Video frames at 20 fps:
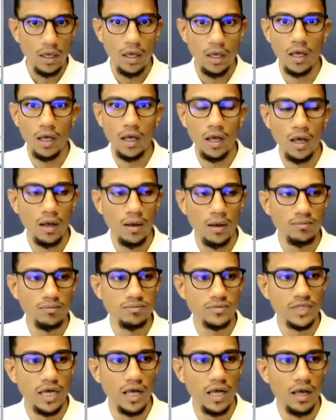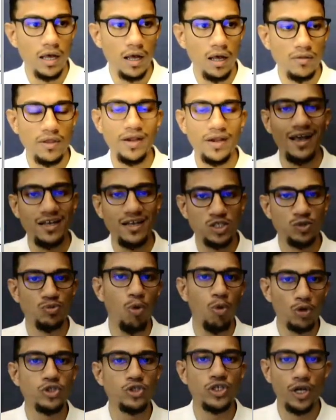the next
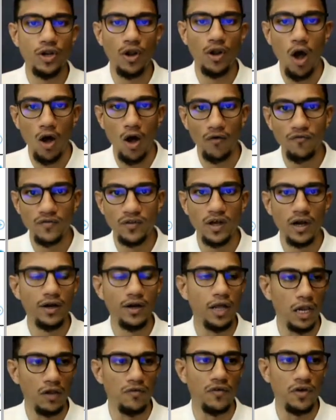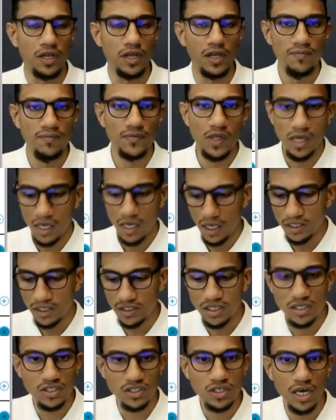portion of the delivery,
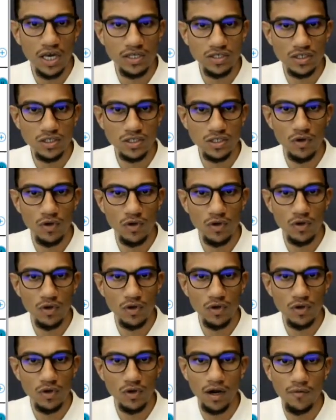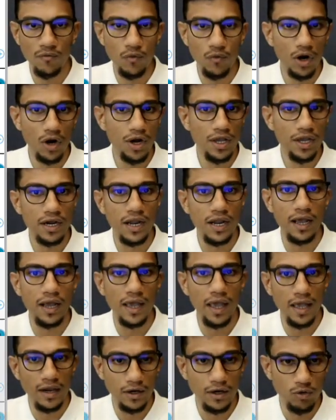in such cases, we'll be converting it
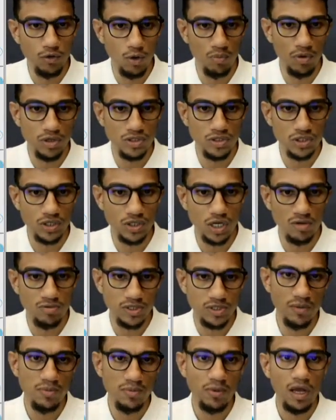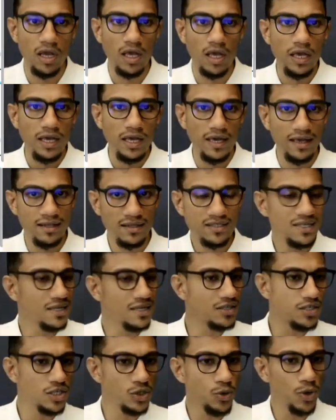again into a purchase receipt. In
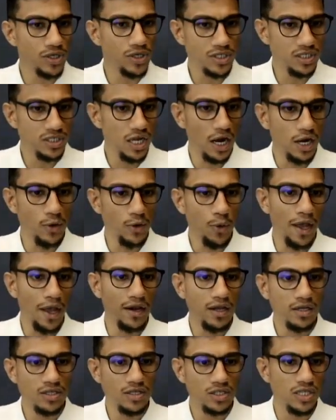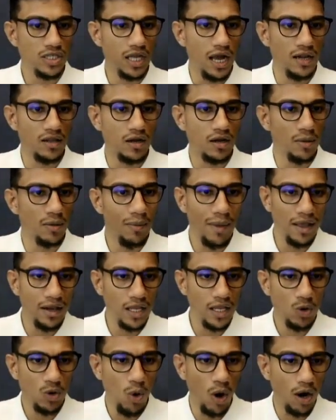such situations, the advantage is that the
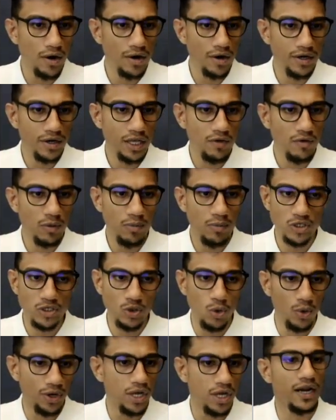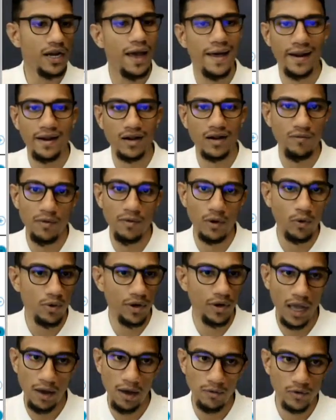remaining quantity will be shown here directly. We
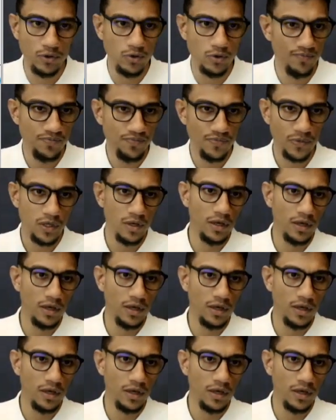don't have to